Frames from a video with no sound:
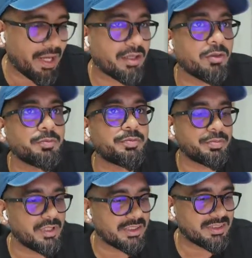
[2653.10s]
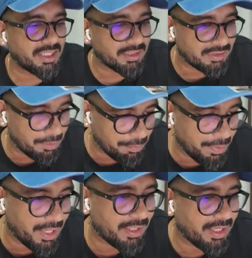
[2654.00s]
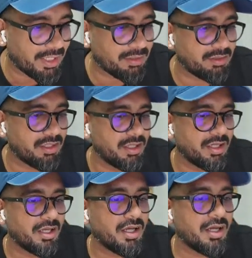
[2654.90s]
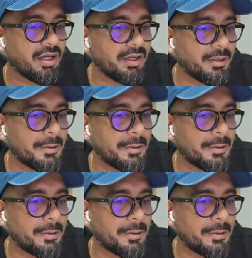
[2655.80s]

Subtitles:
Oh, let's take a step back and uh,